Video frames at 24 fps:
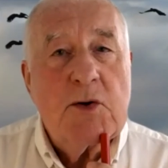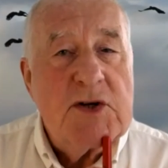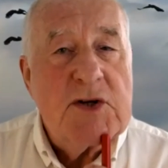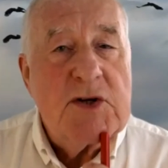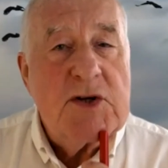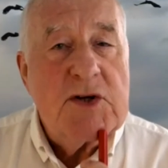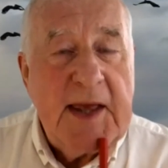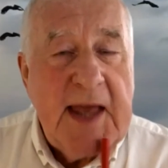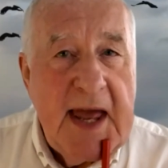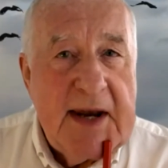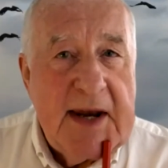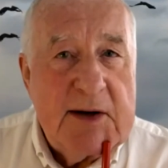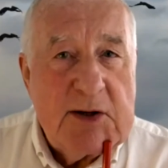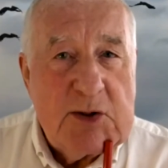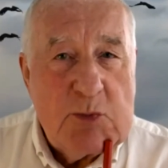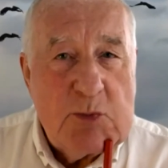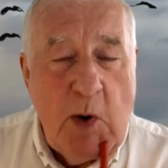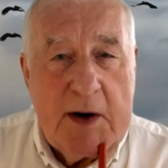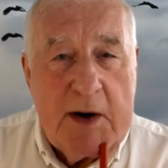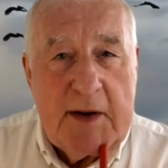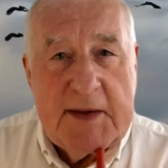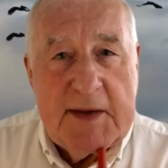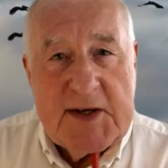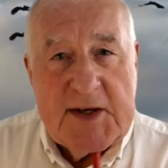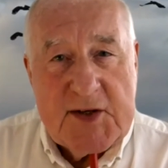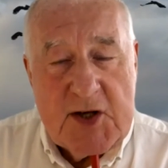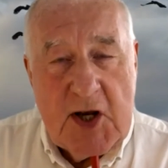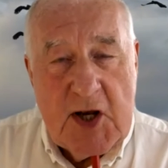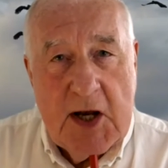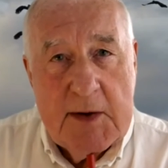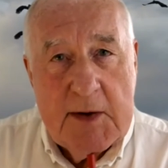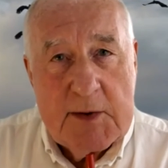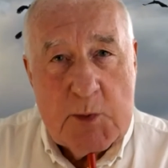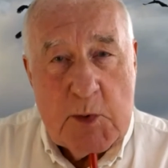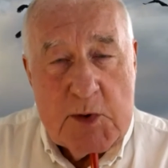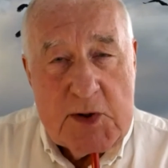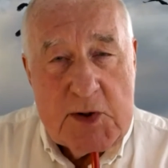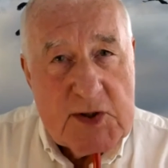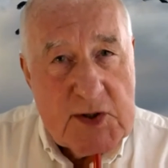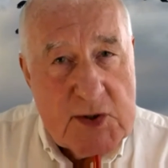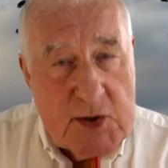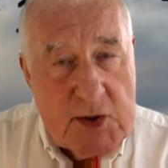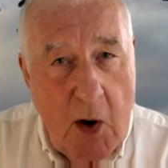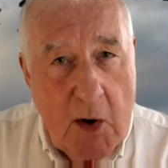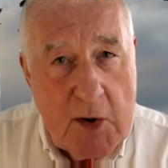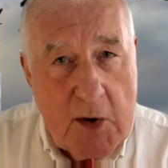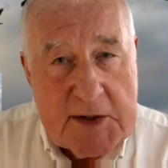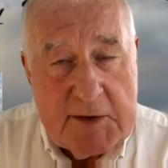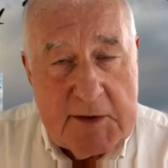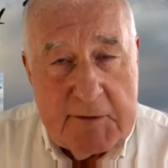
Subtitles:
again, is one of these terms which is not